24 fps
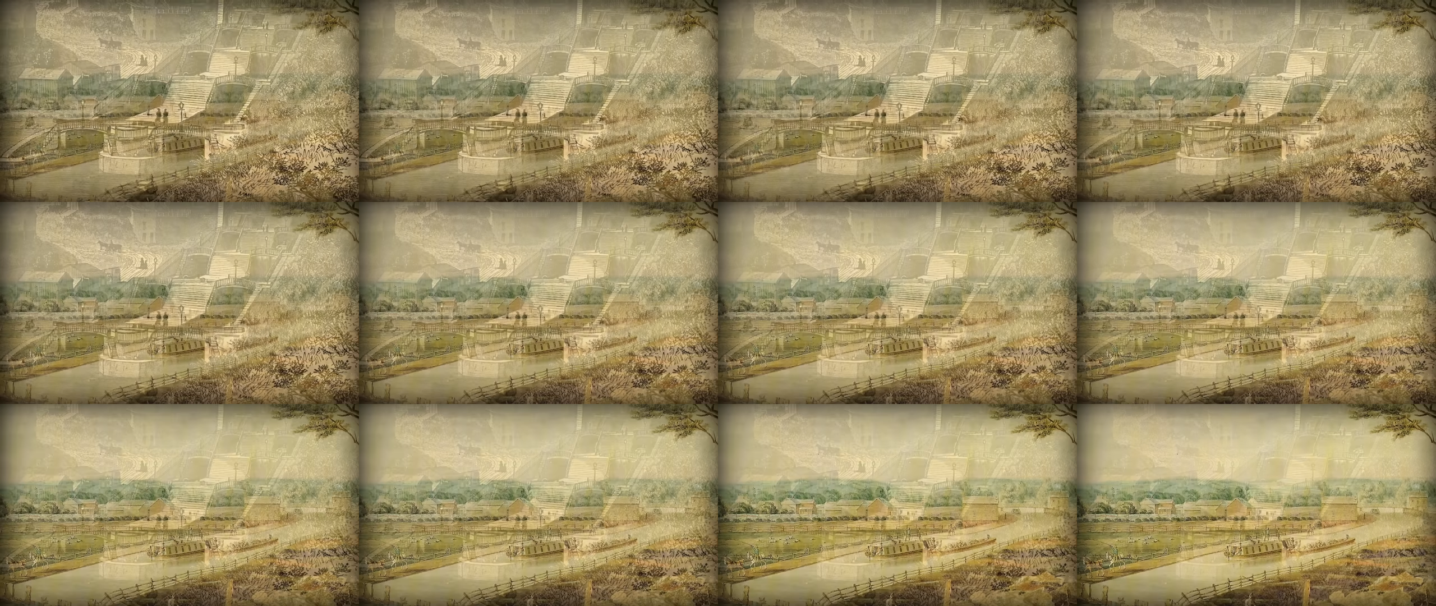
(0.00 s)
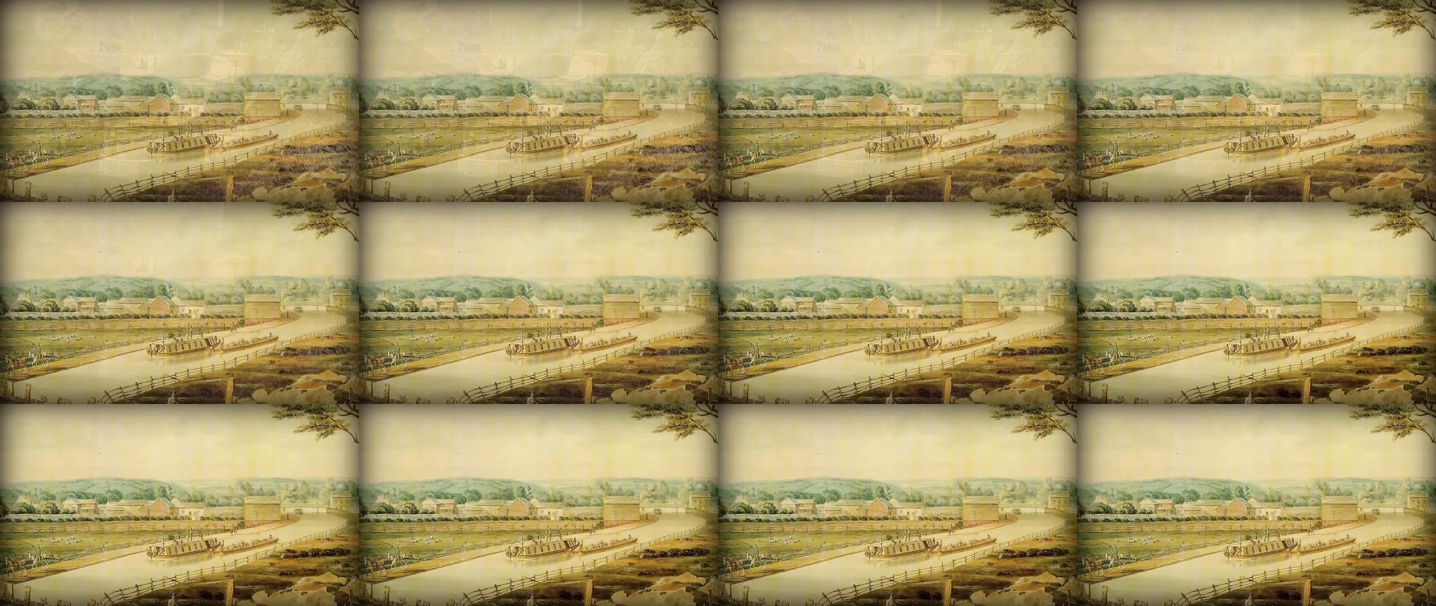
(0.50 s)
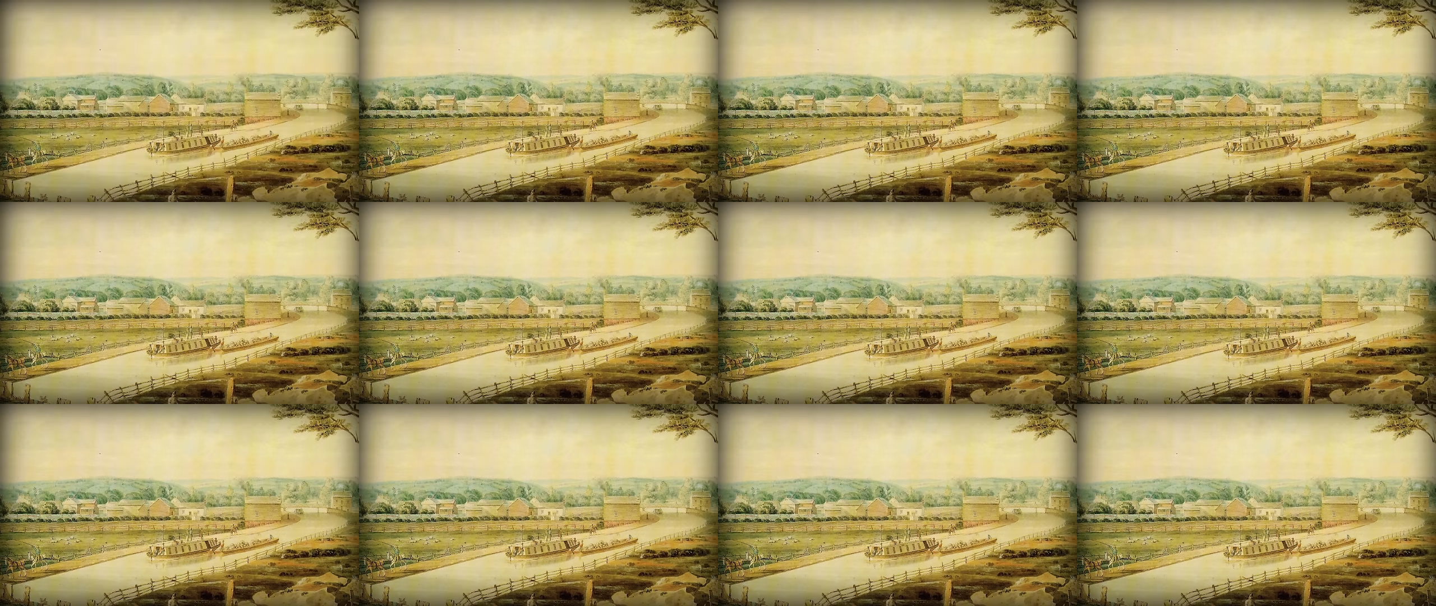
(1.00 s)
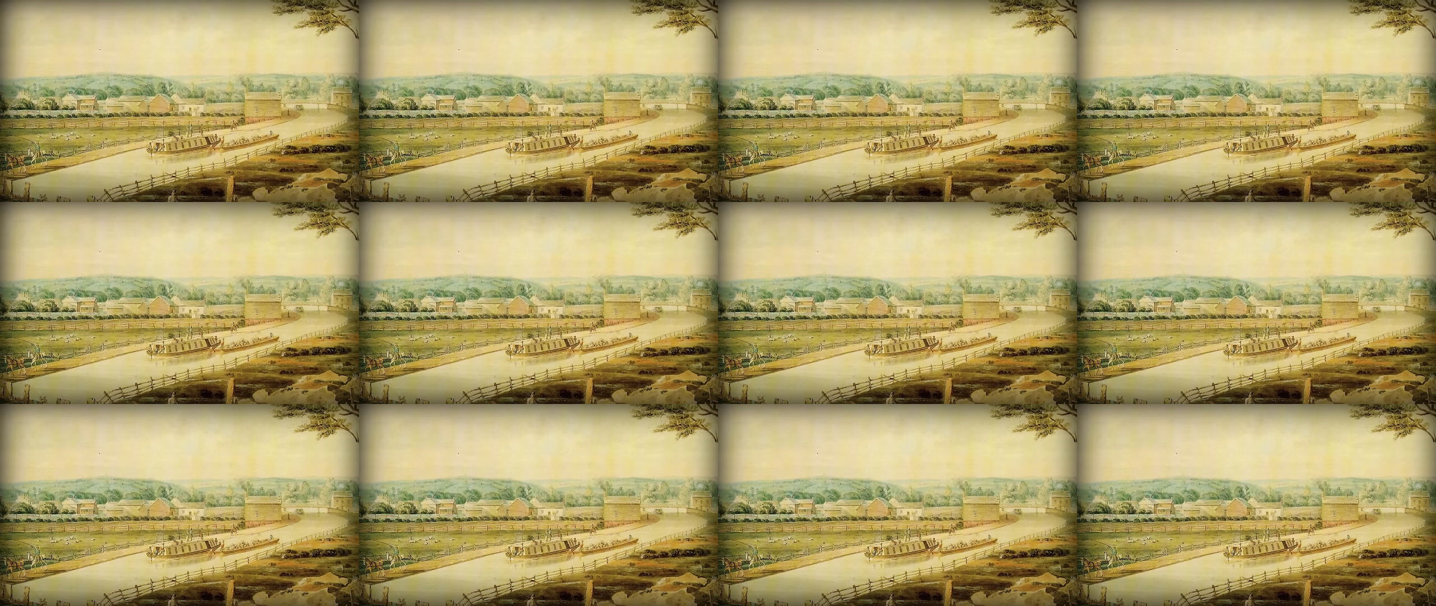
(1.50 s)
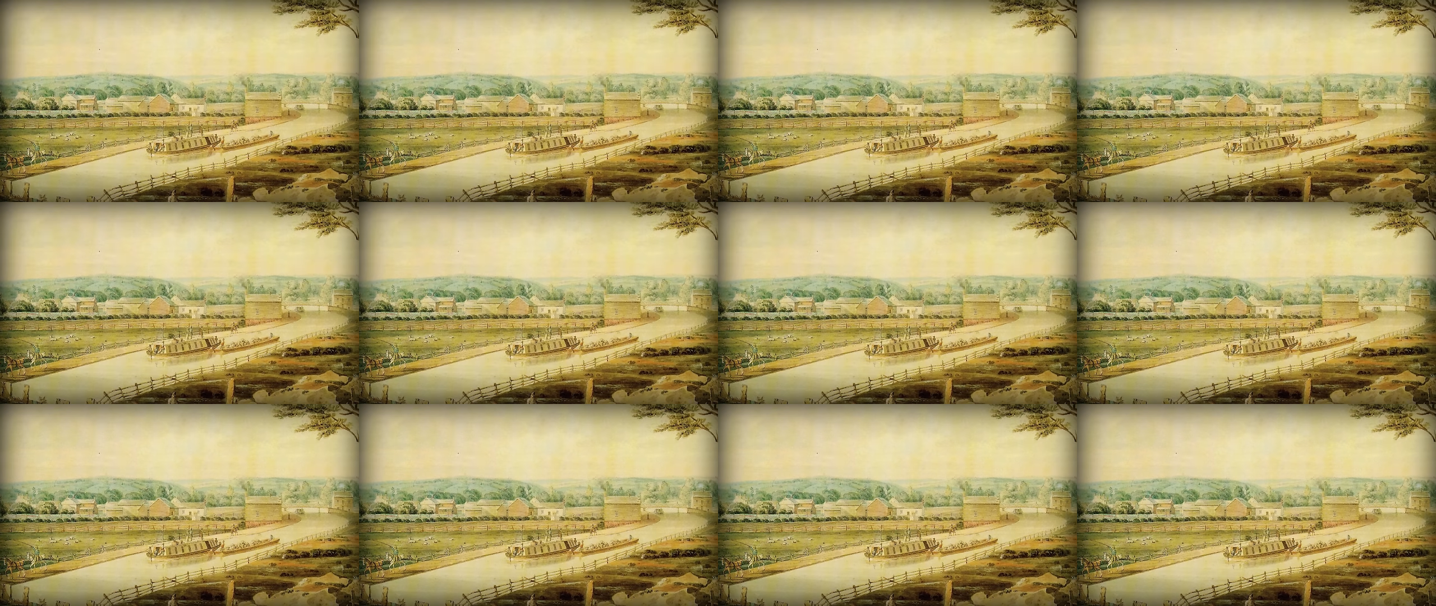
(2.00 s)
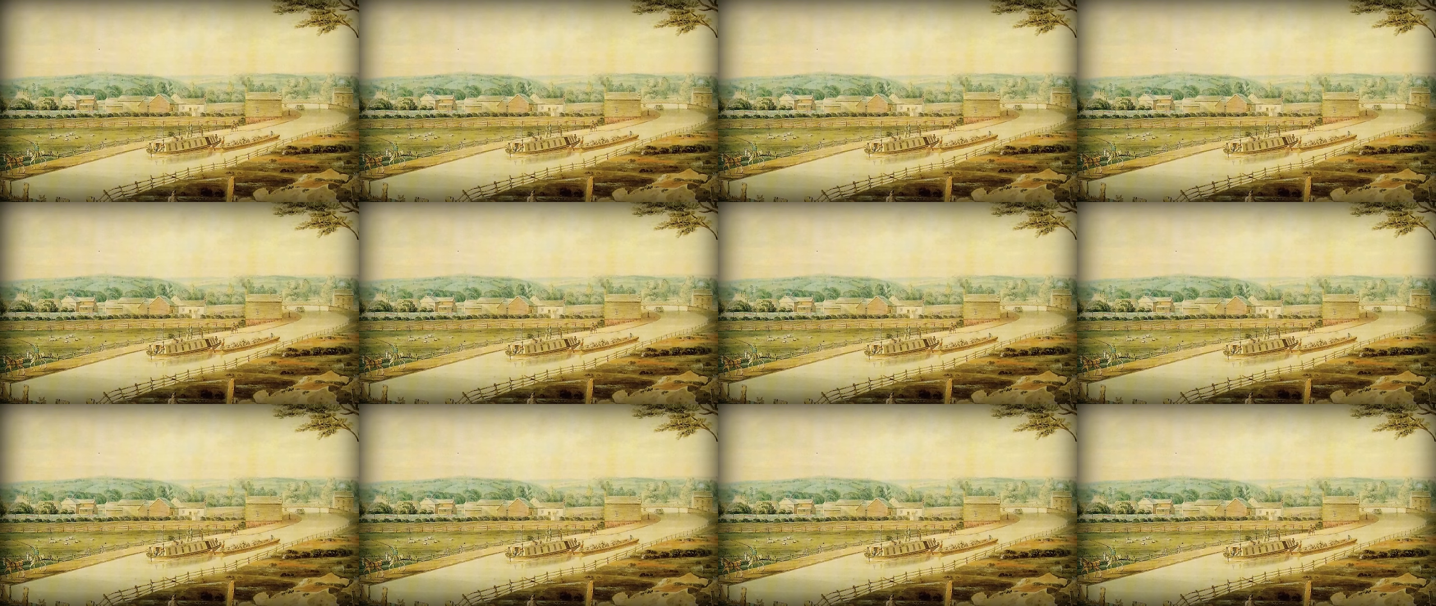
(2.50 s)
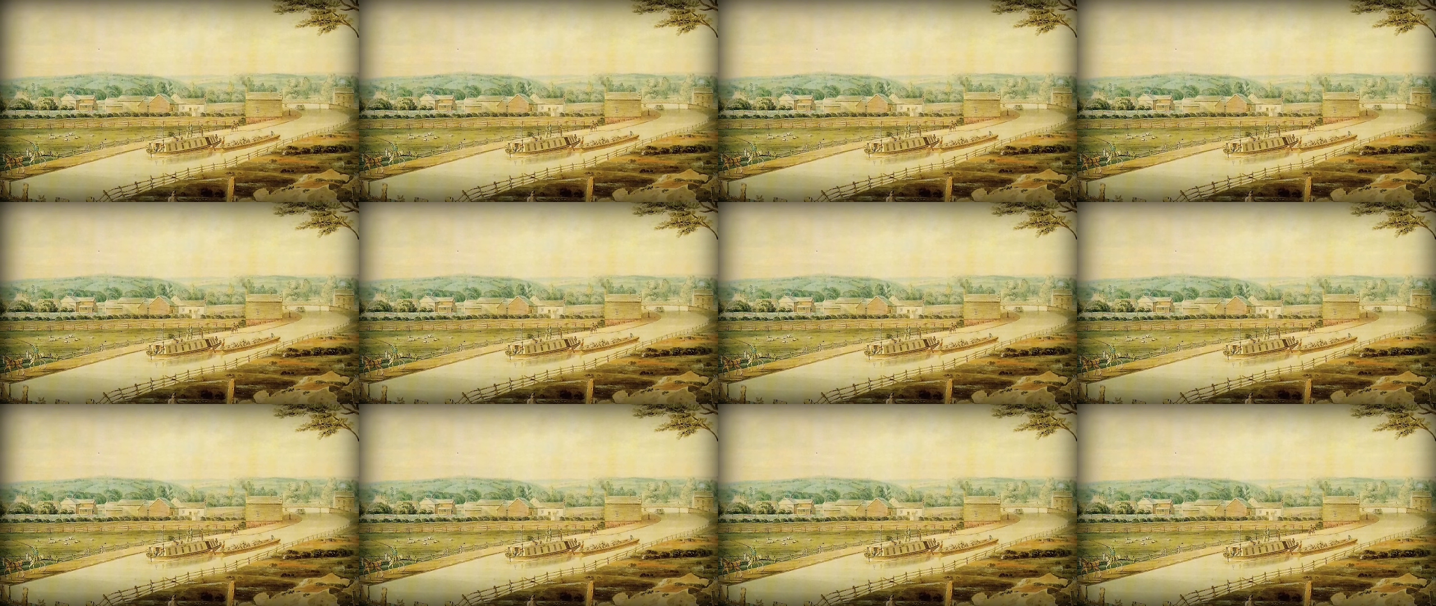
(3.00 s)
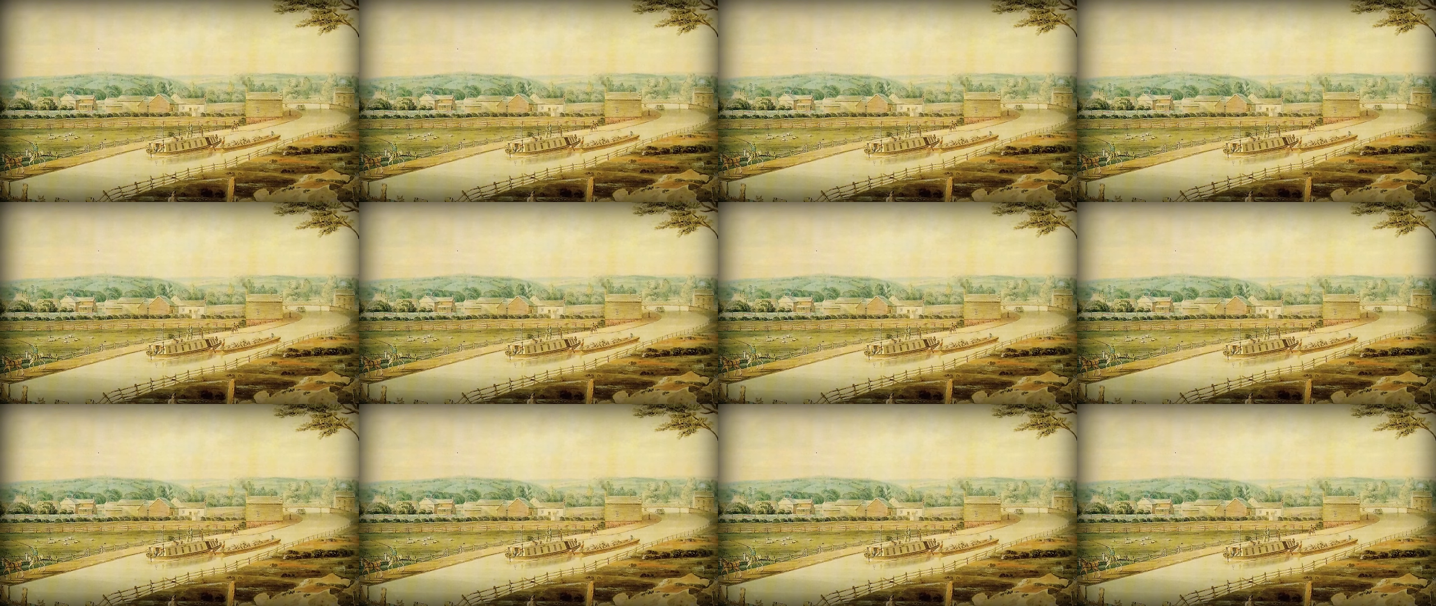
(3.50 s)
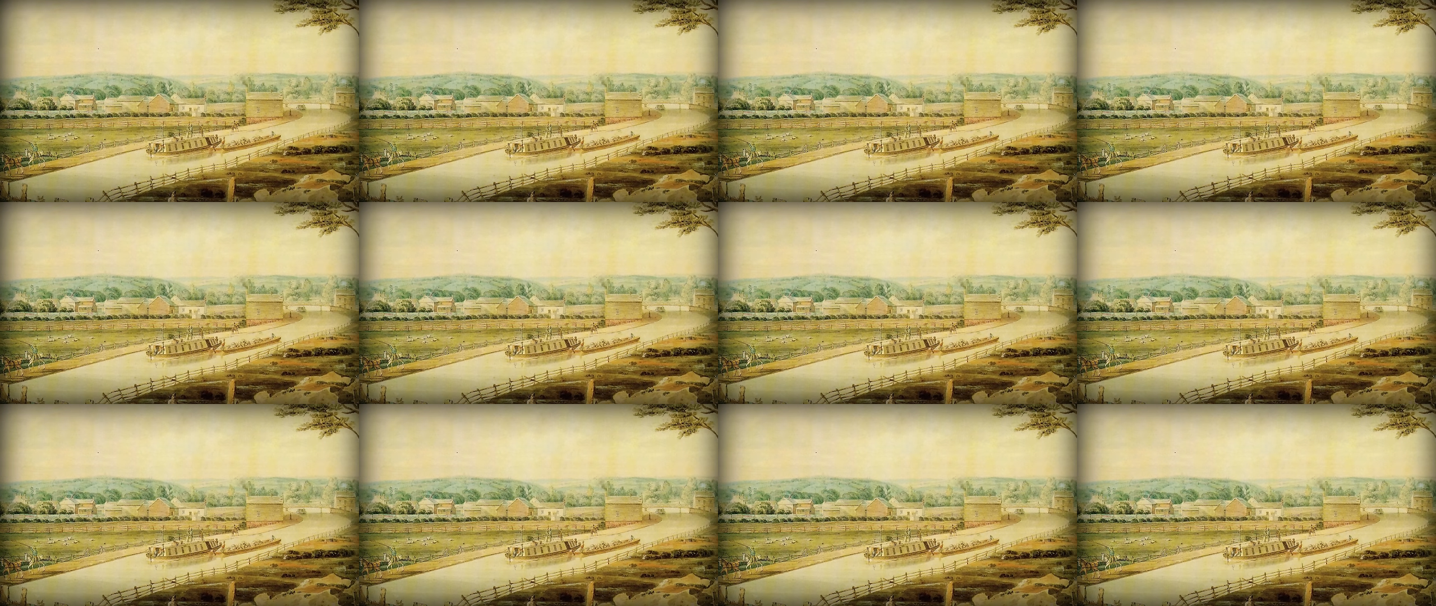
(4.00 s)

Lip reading: No face is visible, so there are no lips to read.